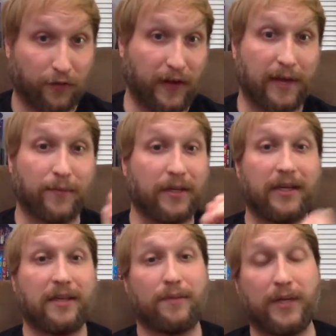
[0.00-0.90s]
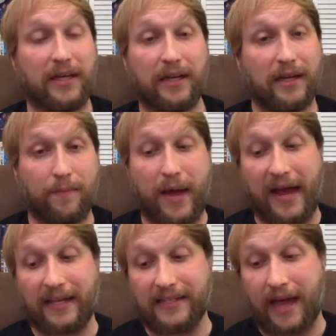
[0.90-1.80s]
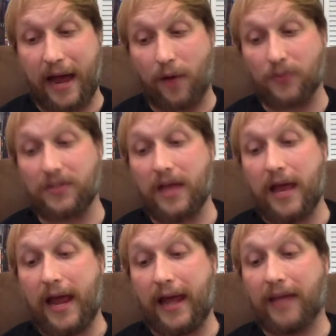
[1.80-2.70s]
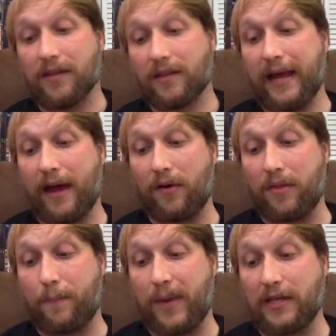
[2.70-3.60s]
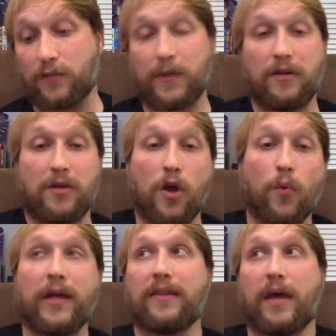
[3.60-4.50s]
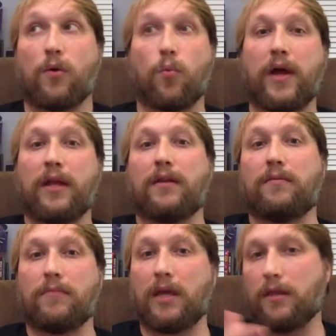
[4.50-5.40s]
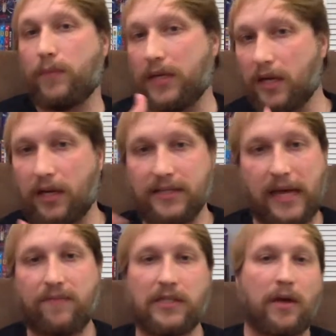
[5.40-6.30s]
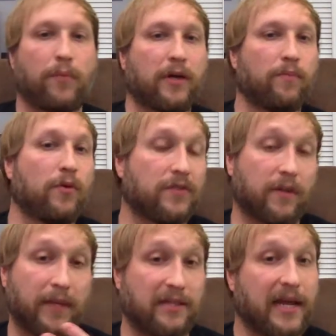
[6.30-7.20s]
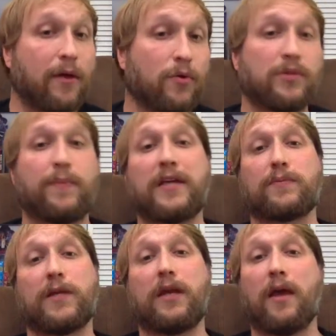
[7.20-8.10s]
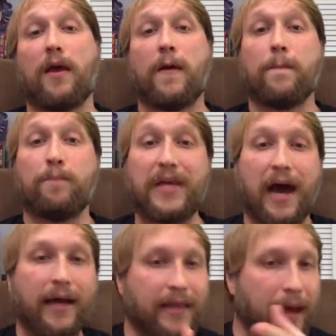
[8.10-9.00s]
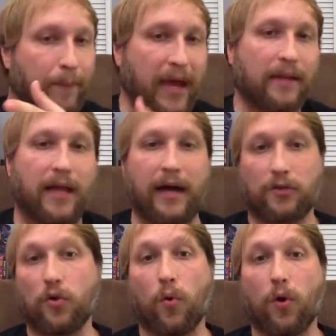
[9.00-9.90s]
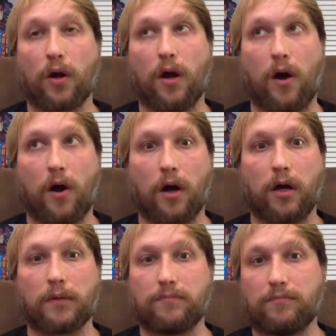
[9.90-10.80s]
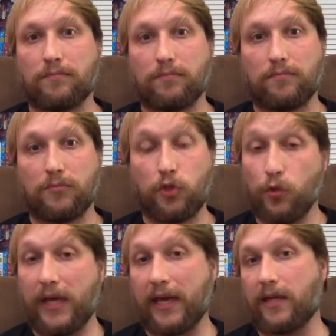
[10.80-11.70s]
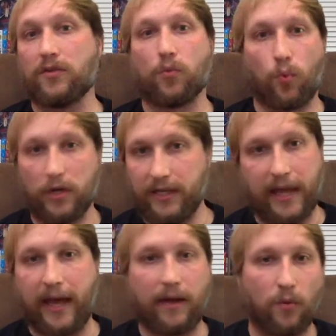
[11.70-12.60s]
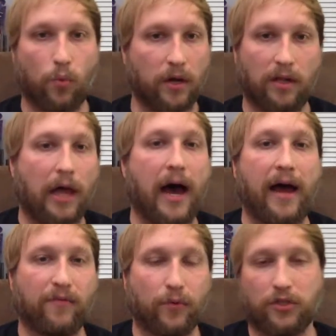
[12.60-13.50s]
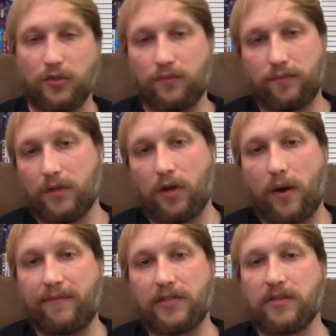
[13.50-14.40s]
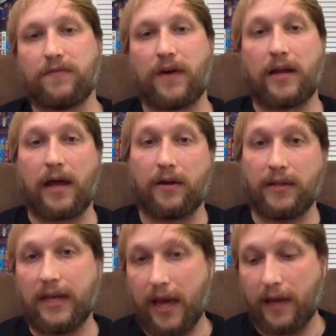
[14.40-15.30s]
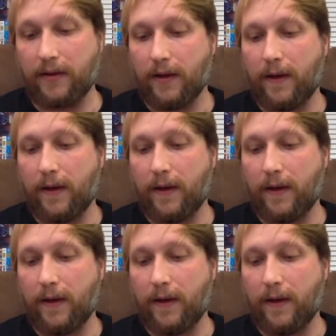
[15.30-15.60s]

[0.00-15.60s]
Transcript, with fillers: family in the beginning in Mackie's house, and the layout of the basement, knowing that when, in the beginning, Davey's helping him move something down to his basement, behind that padlocked door are two kids, one dead and one alive, which you know, obviously find out in the end.